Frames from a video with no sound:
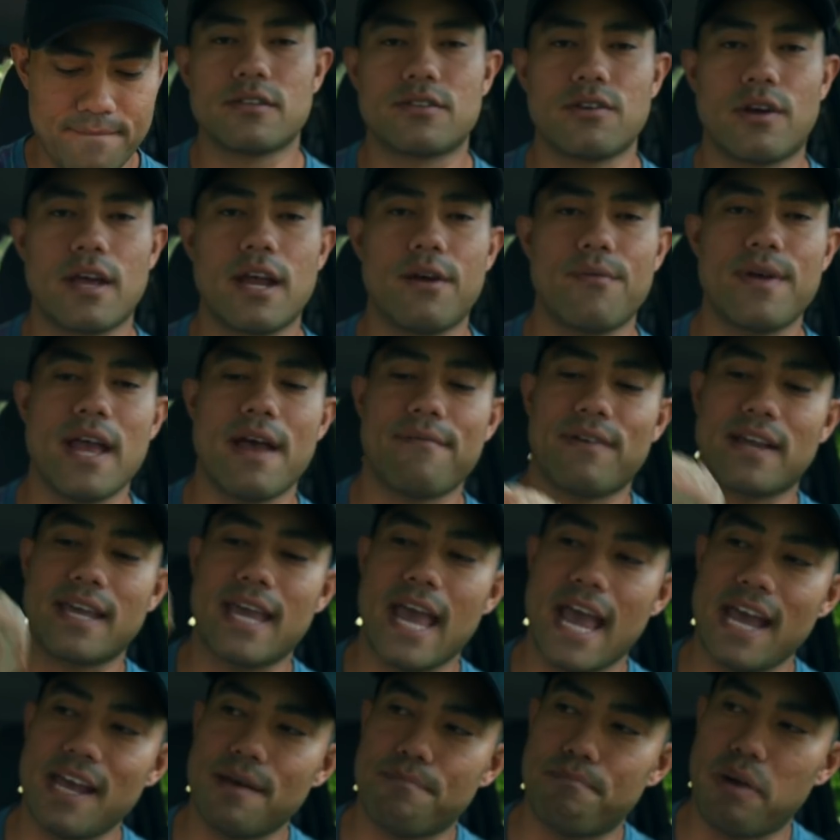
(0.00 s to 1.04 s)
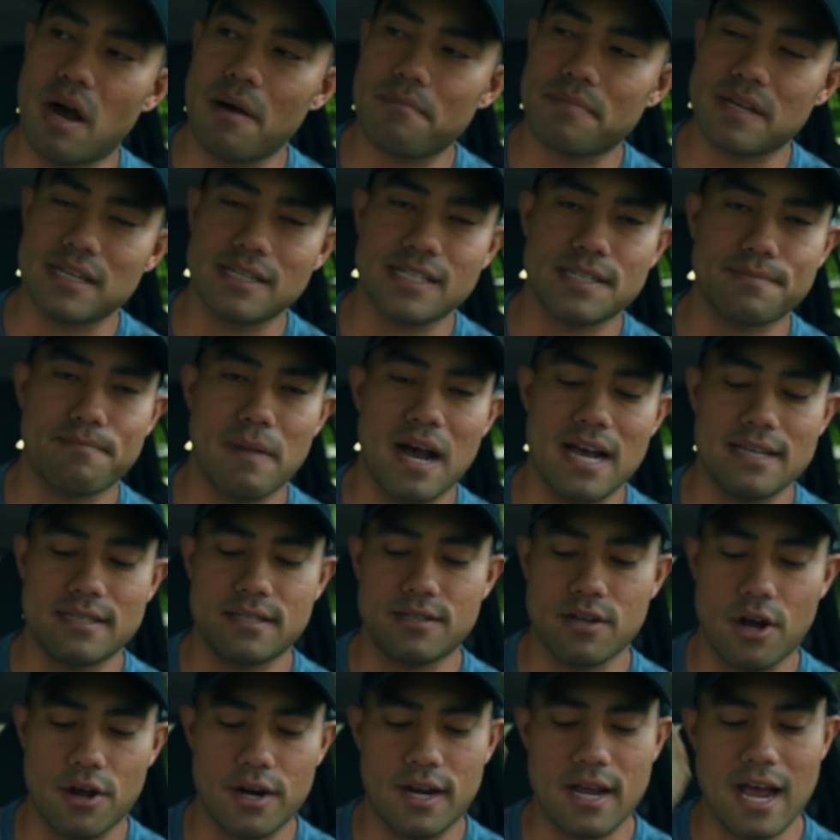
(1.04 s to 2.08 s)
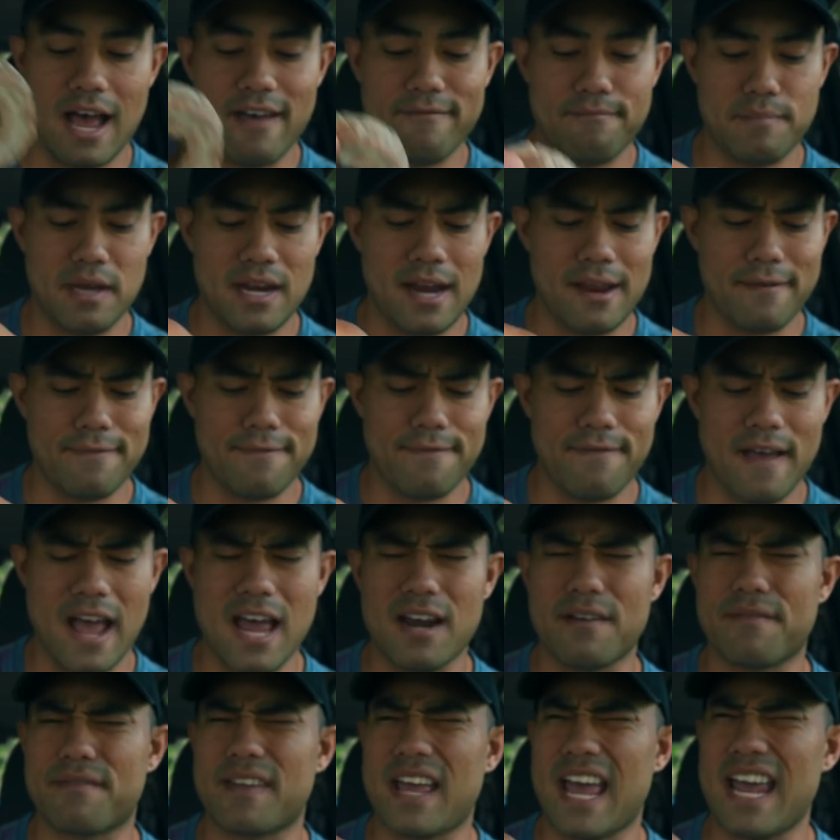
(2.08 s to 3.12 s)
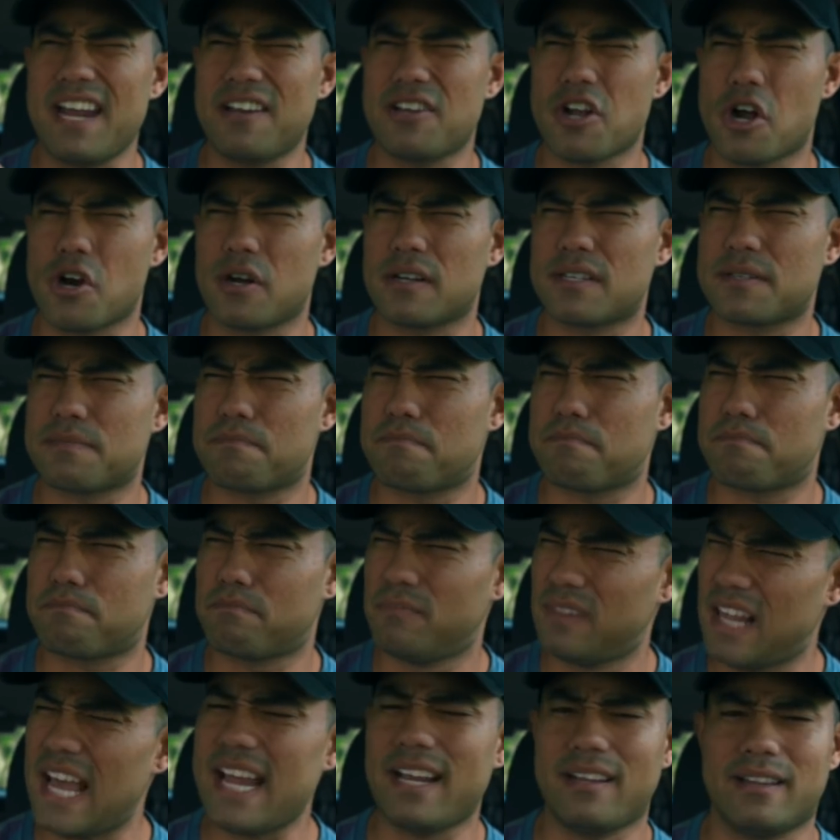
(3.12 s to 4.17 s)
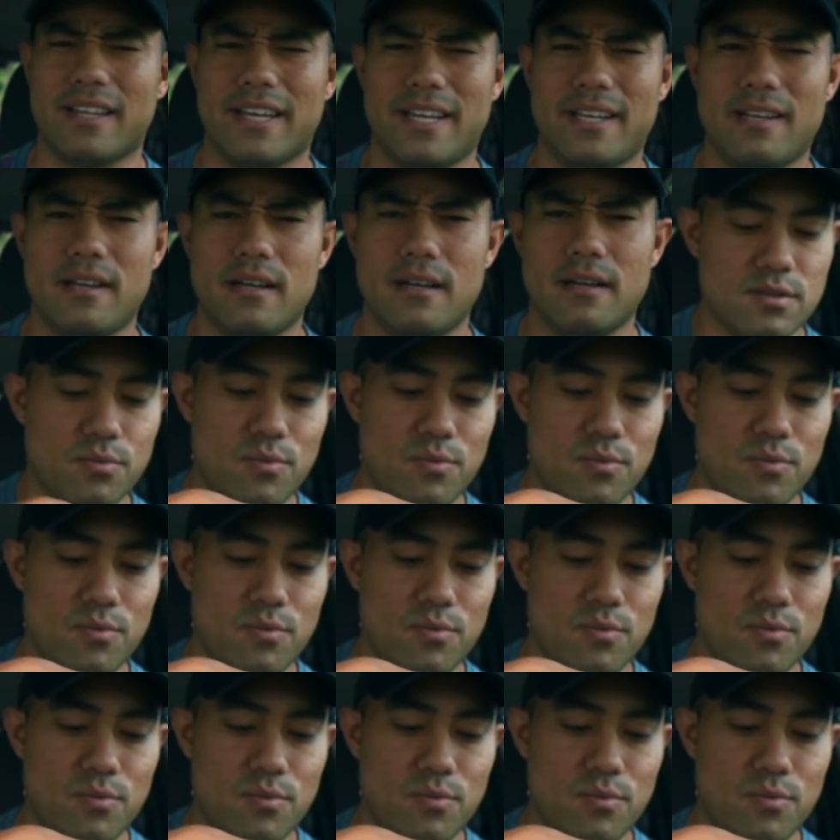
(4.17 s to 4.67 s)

So here we have a cake pumpkin spice donut. I've been a fan of cake donuts lately.